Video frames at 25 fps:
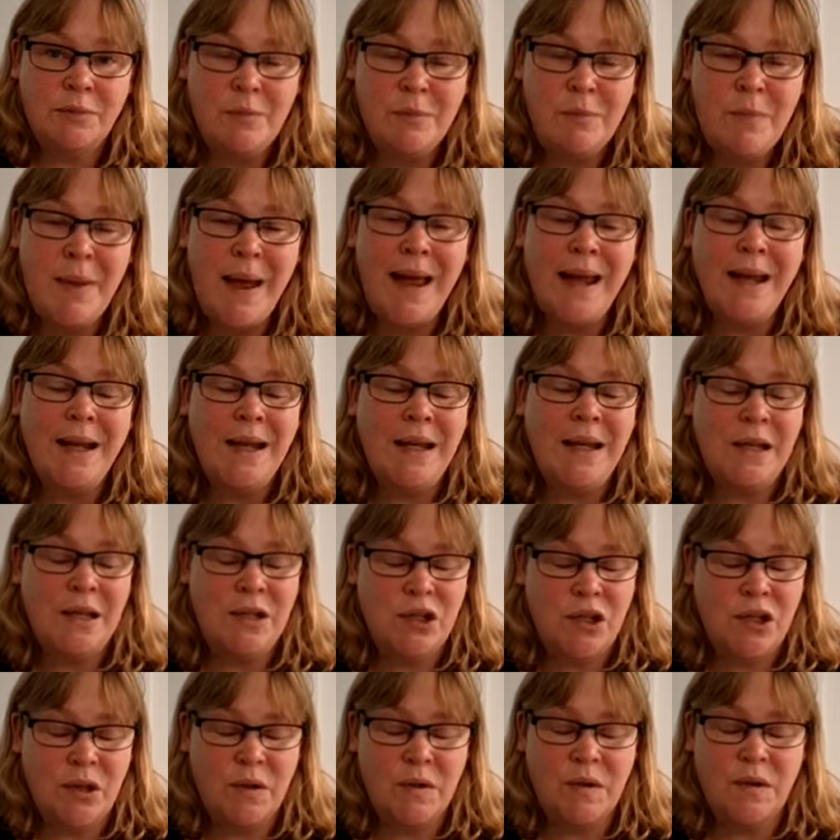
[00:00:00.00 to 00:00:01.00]
many
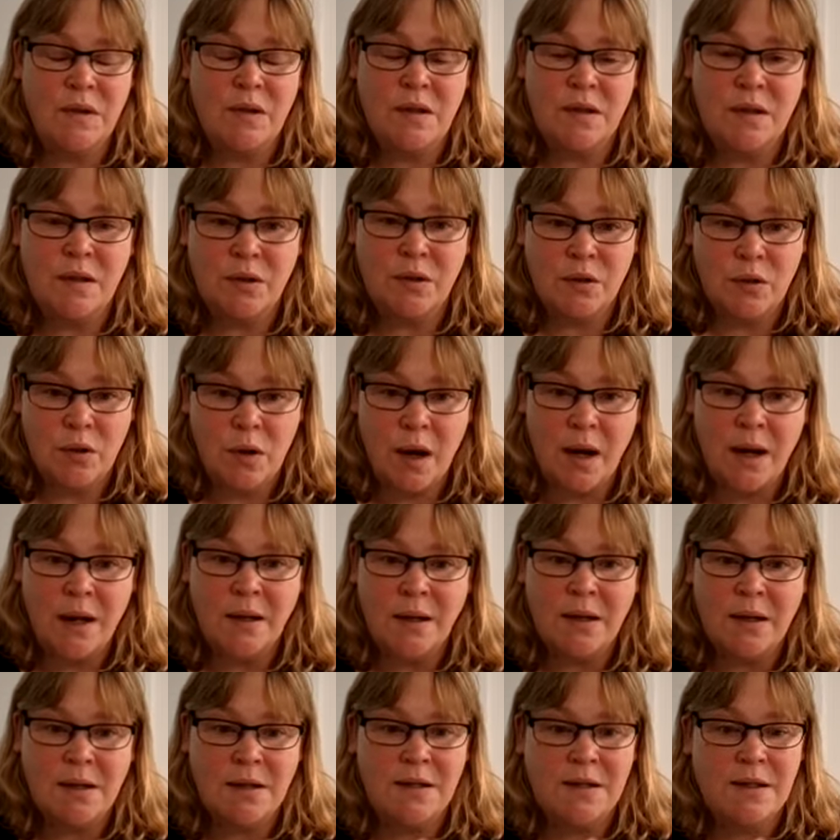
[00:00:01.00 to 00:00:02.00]
tutors and
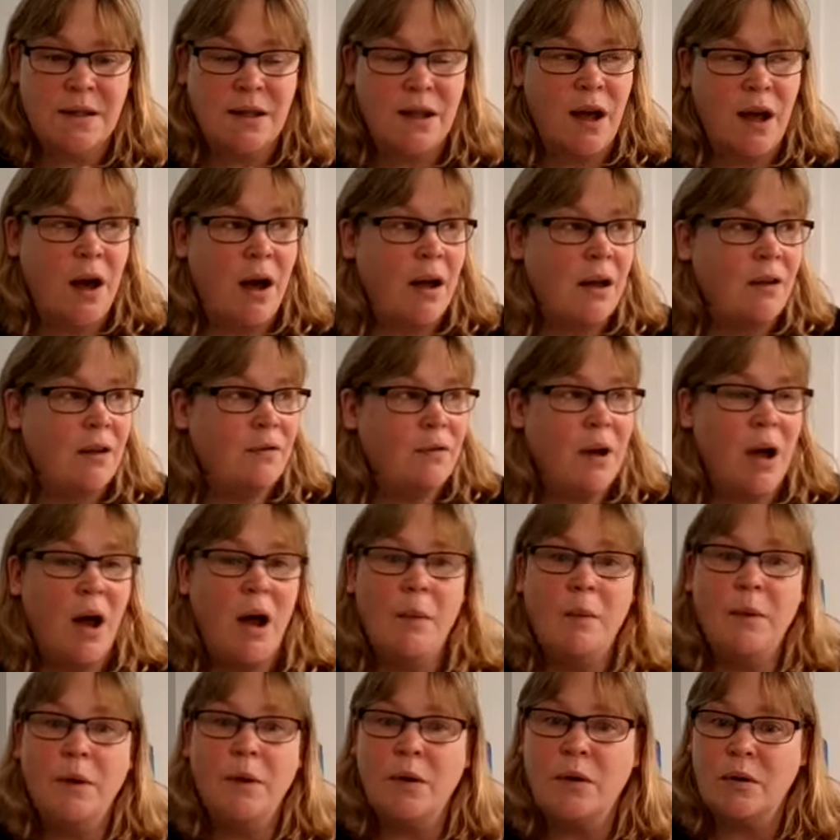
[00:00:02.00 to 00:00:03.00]
trainers that I've
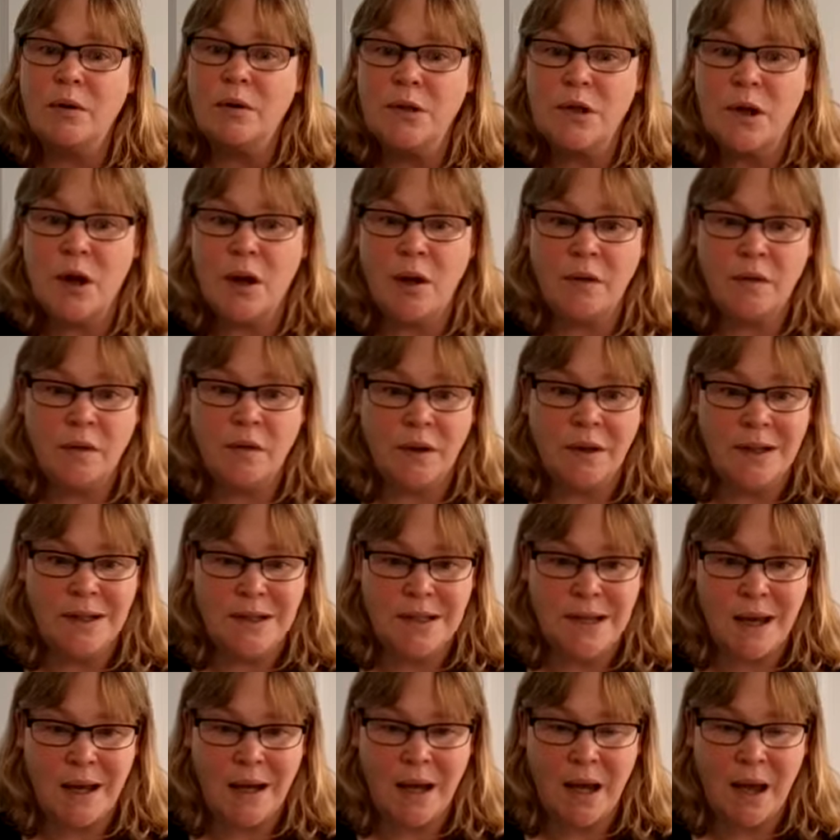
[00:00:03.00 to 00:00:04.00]
come across over the
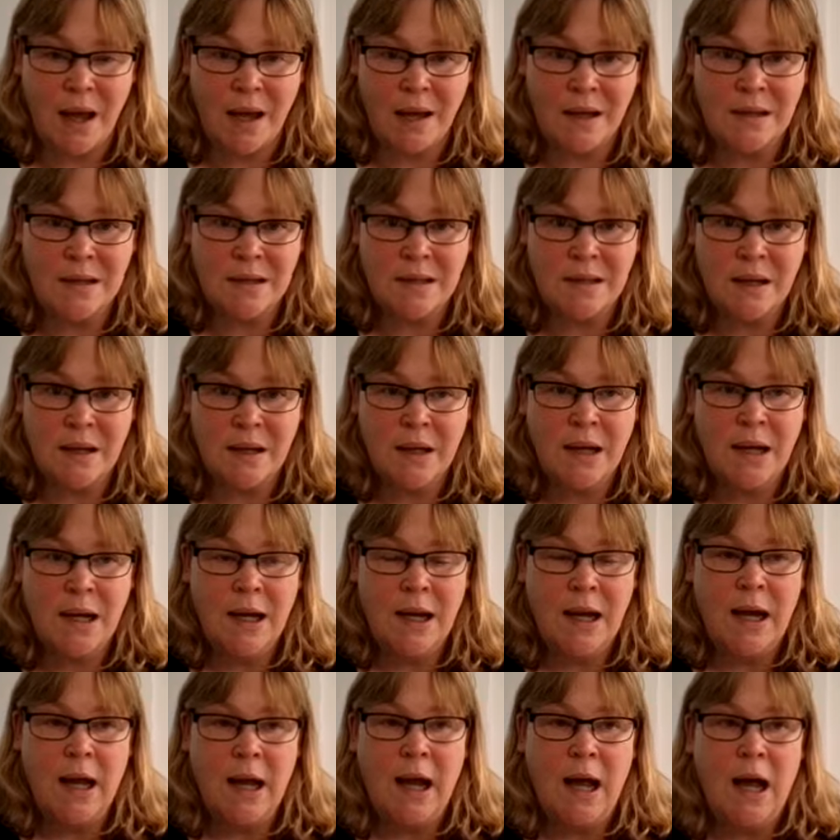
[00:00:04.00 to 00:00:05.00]
decades
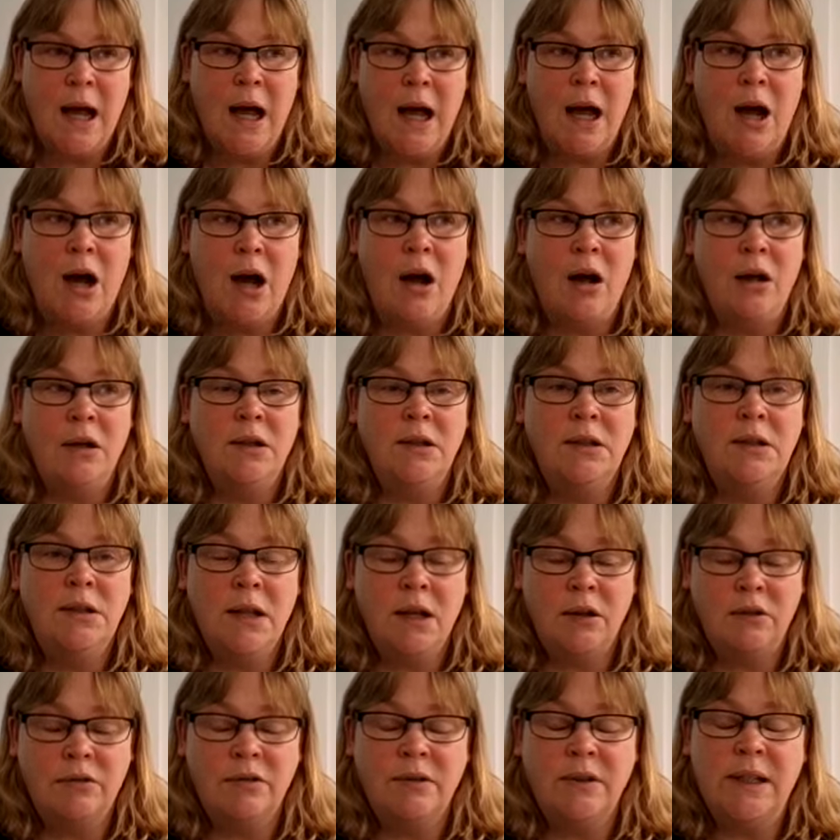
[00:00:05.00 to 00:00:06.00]
are
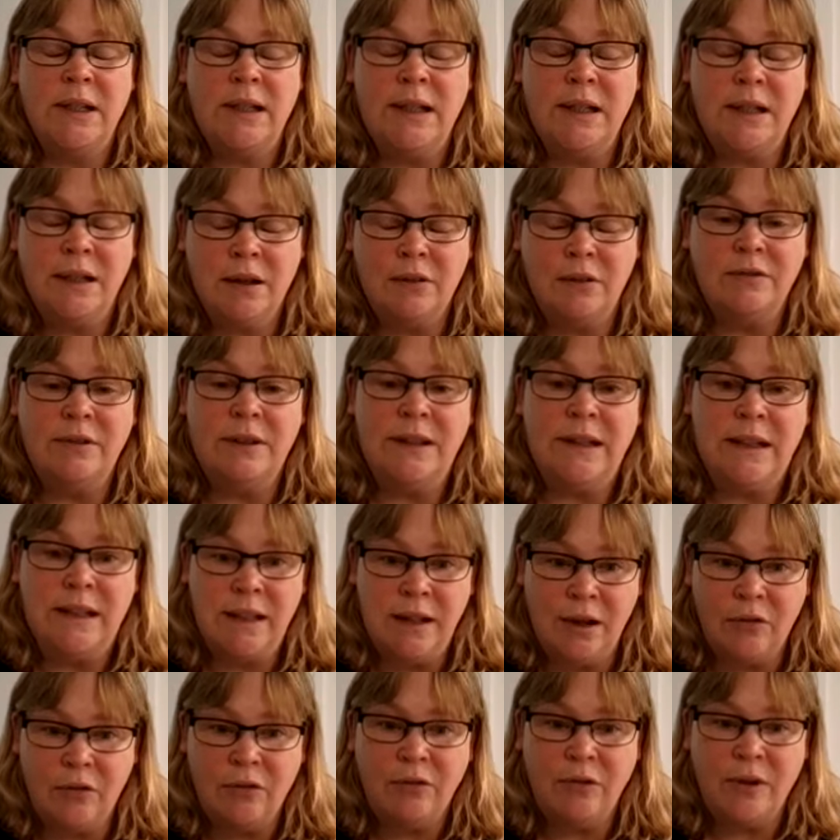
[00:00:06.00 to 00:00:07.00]
lovely
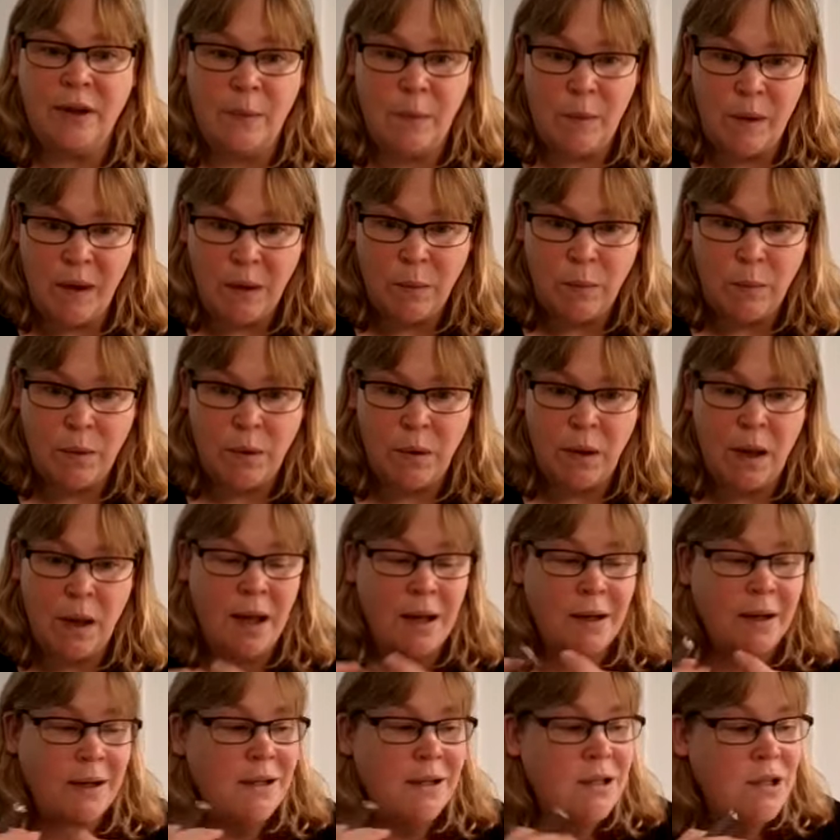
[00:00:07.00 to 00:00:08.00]
people.
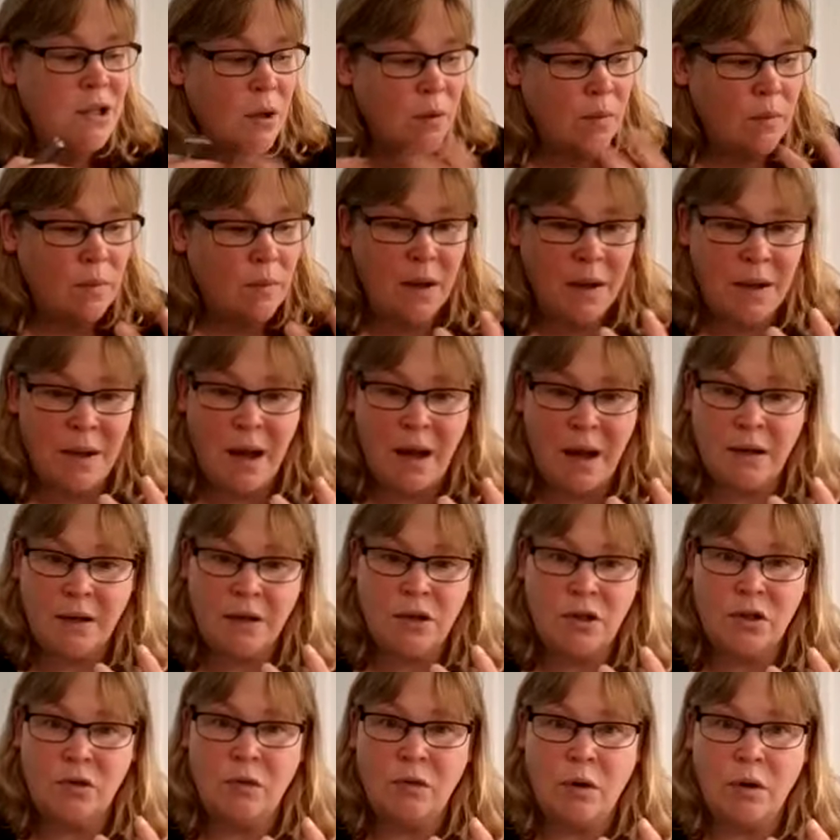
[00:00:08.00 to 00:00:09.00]
And I don't mean that in
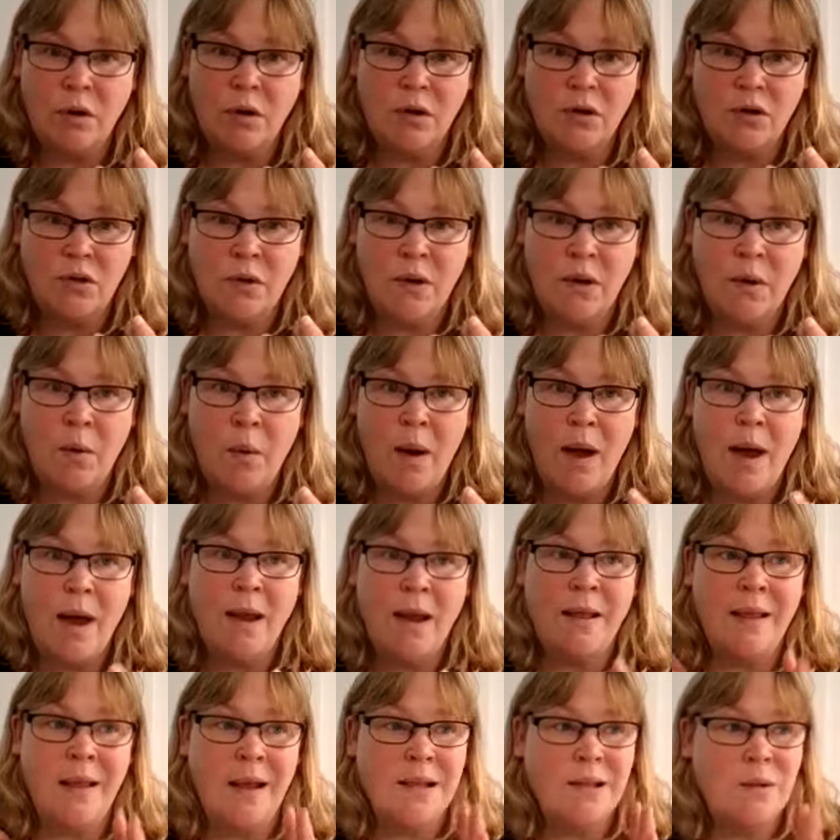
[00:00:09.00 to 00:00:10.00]
a derogatory
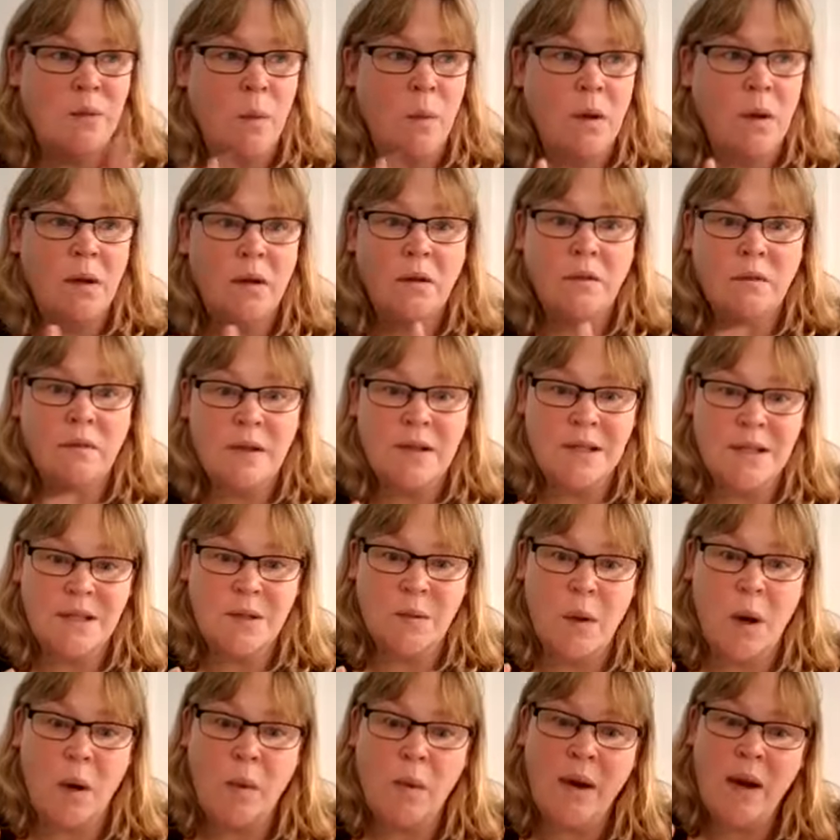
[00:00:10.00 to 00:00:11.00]
way. That's one of the
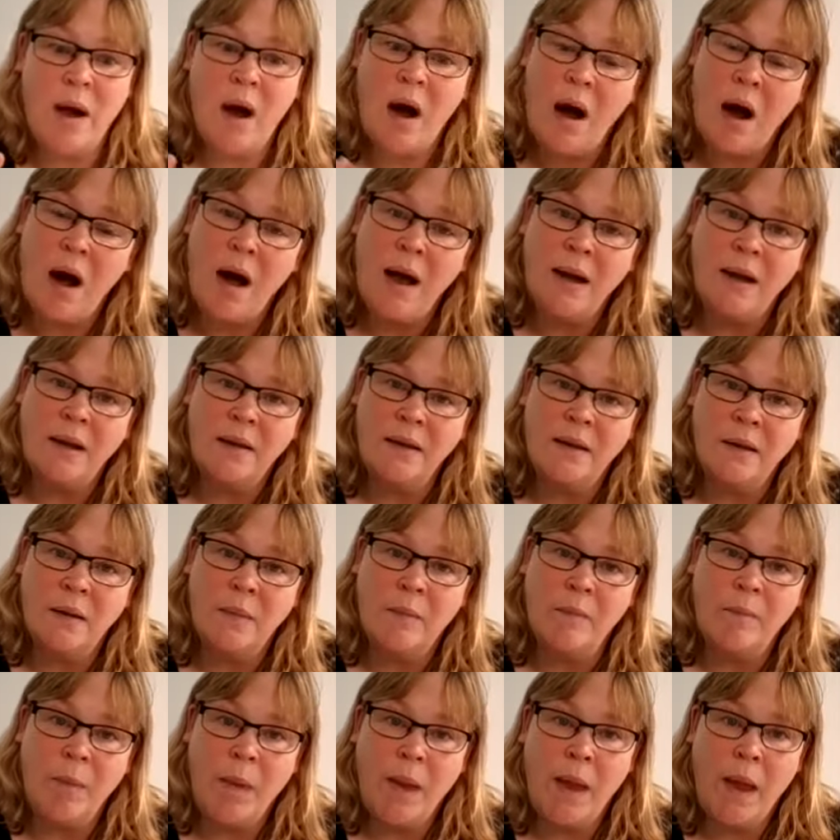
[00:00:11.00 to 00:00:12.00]
reasons why we hire
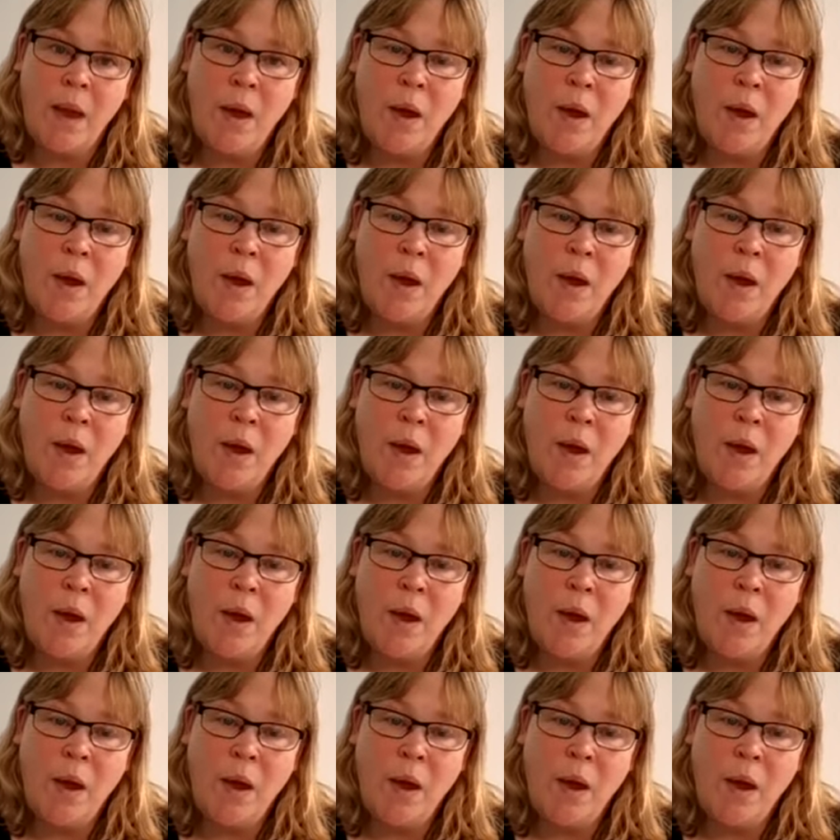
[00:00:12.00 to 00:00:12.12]
them.